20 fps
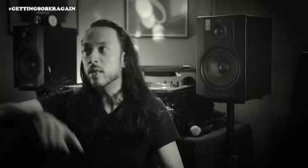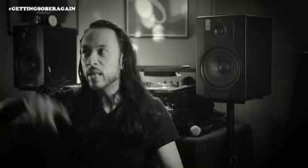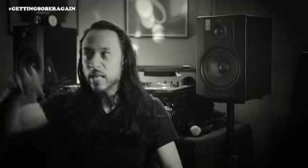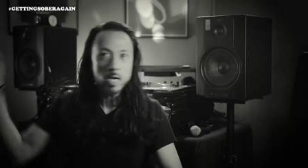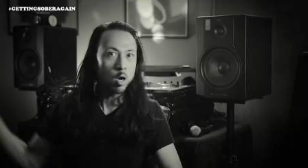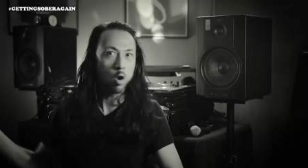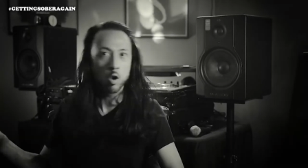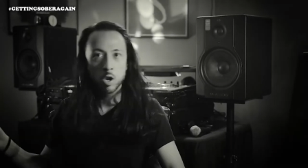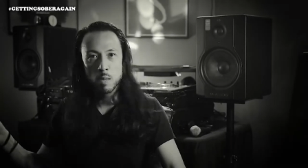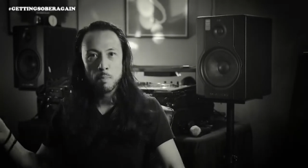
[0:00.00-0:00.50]
And then
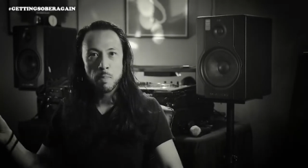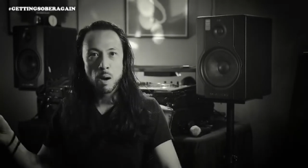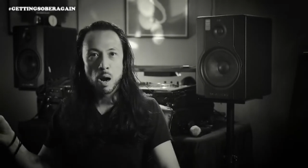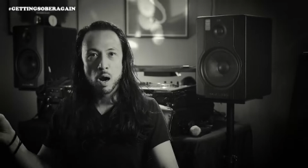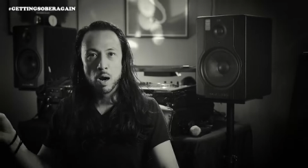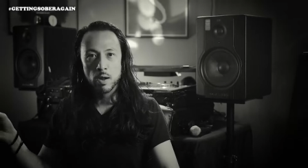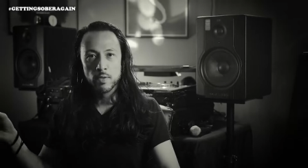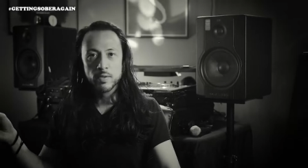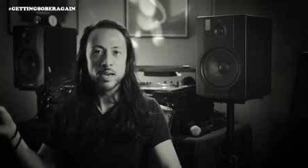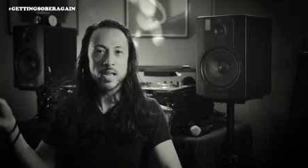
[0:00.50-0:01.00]
they go to the
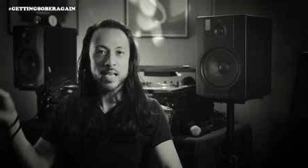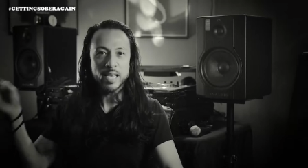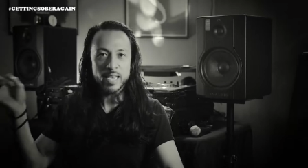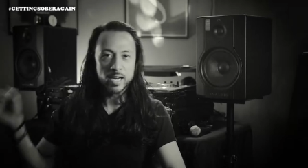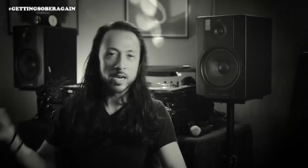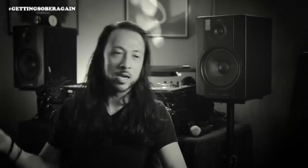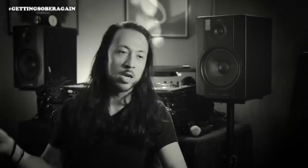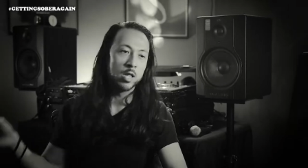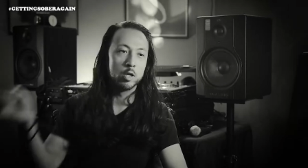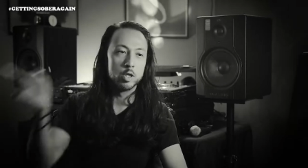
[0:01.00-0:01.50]
bar and then they
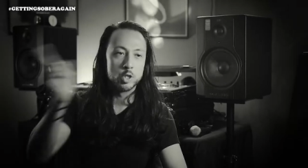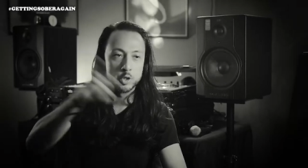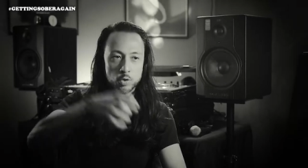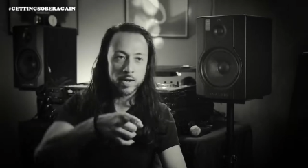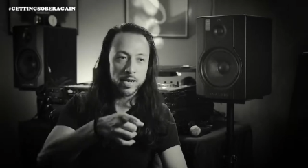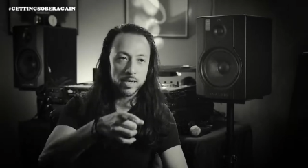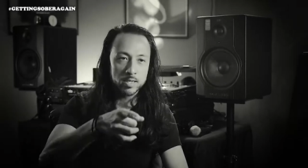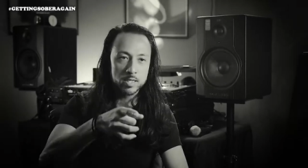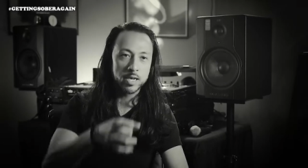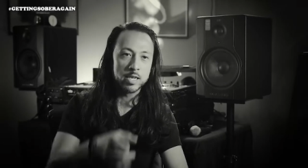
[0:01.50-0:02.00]
get another
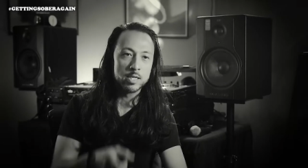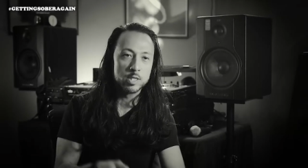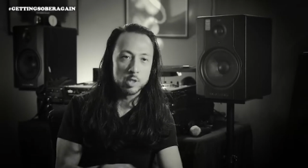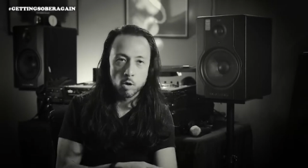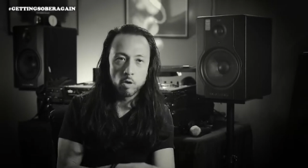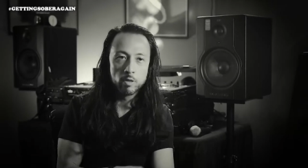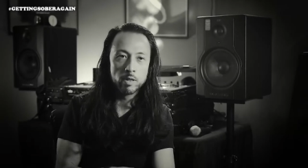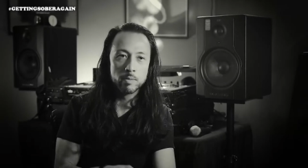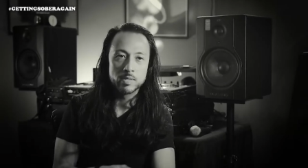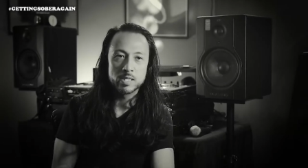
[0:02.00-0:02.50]
drink to
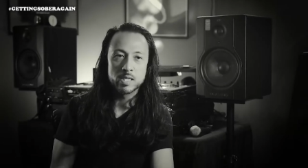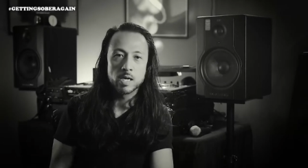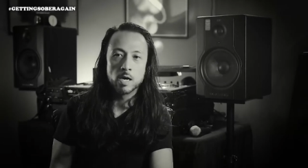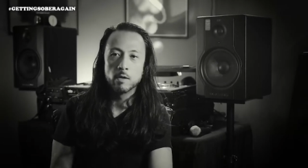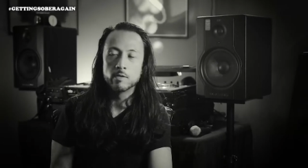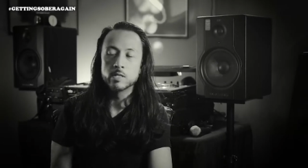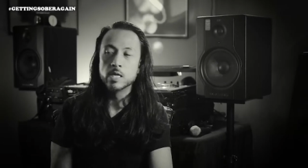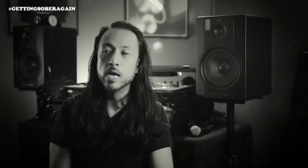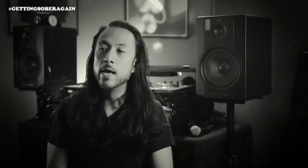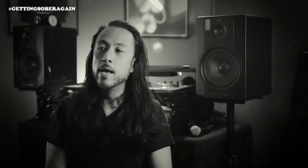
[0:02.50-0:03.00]
console
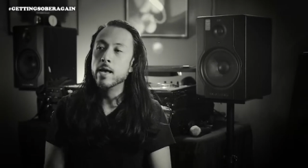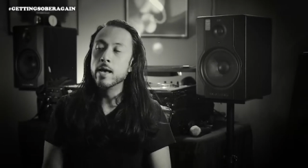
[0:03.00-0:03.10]
themselves.